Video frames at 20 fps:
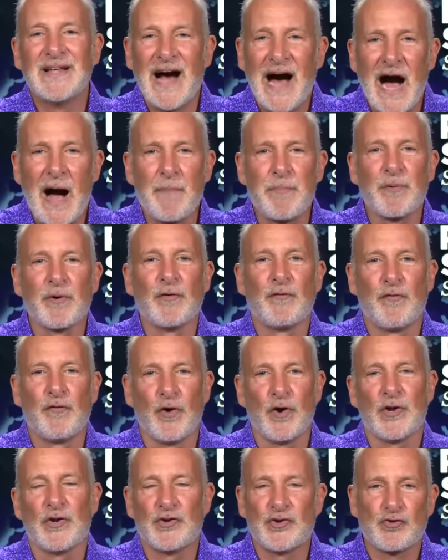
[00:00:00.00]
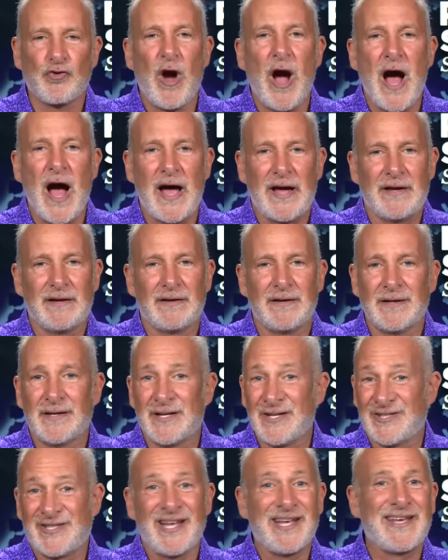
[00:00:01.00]
Operative word is try
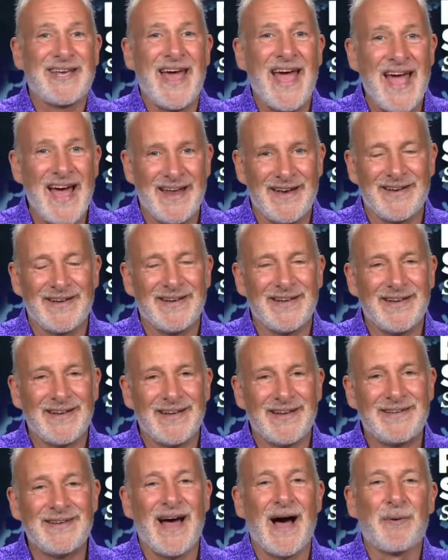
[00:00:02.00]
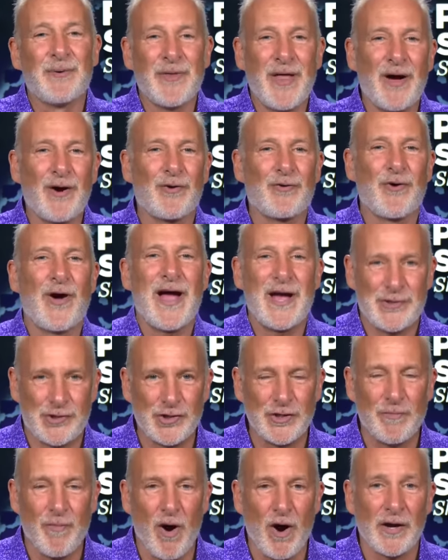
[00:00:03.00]
because they can't, not without
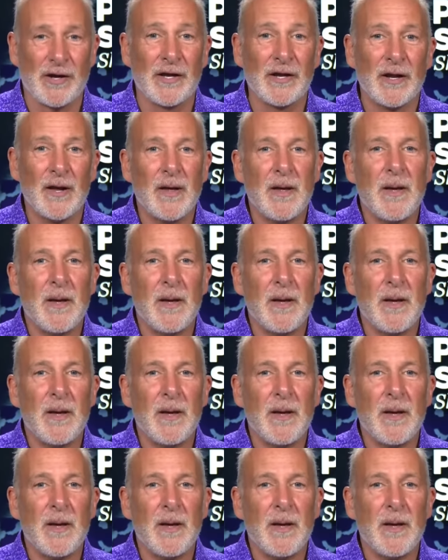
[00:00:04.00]
crashing the market.